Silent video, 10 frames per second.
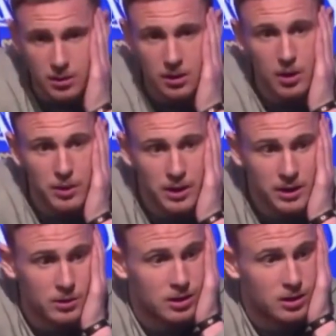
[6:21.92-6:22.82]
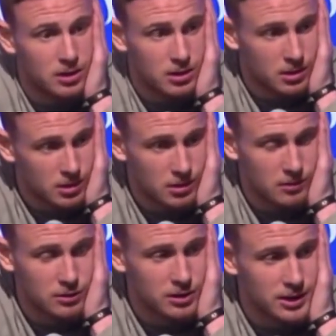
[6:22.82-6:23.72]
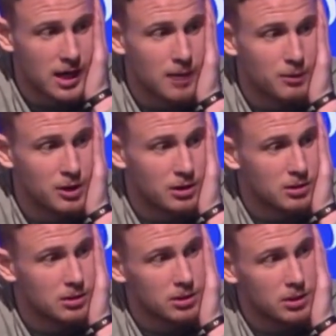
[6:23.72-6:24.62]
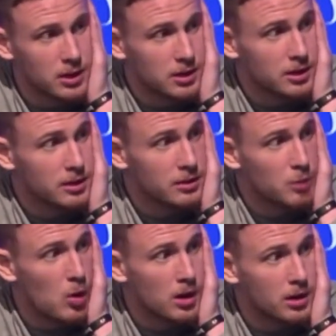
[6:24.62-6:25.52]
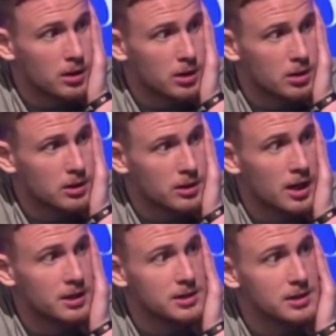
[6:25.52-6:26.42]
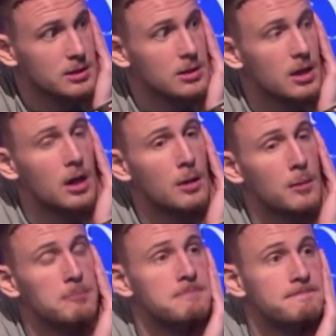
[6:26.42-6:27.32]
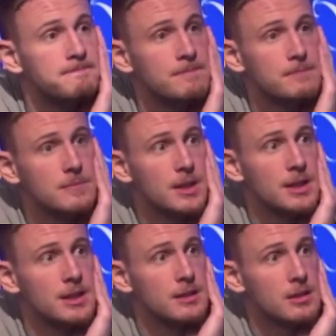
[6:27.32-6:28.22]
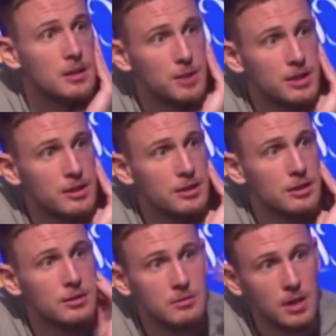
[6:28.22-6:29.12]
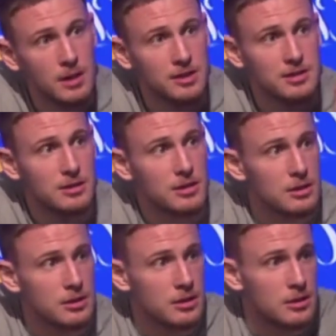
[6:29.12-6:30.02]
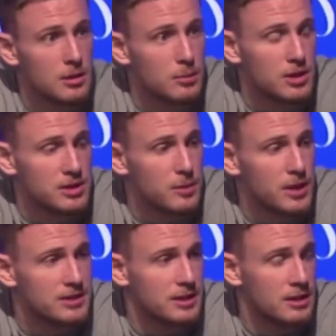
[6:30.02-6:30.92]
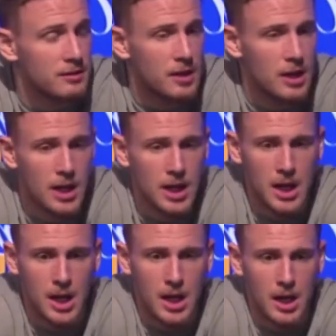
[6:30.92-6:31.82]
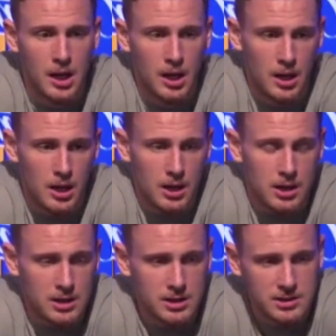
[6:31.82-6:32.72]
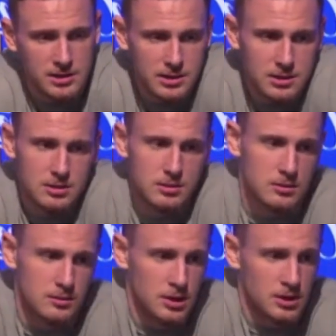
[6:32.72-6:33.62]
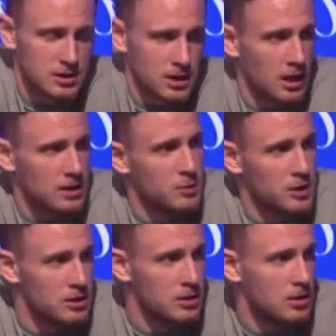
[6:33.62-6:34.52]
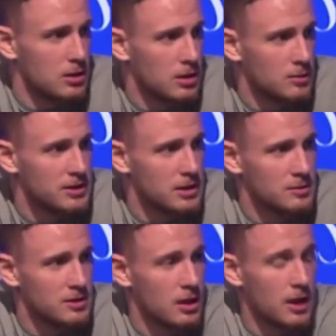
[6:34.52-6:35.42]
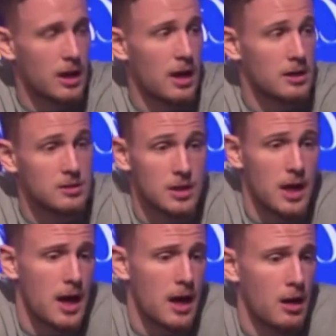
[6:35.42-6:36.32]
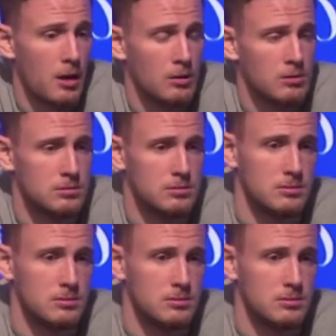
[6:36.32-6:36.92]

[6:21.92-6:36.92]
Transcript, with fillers: You know, I played with a really dominant, great leader in Milwaukee, in Giannis. Um, and coming here, obviously hearing a bunch about Steph, he's really shocked me um, in terms of like actually how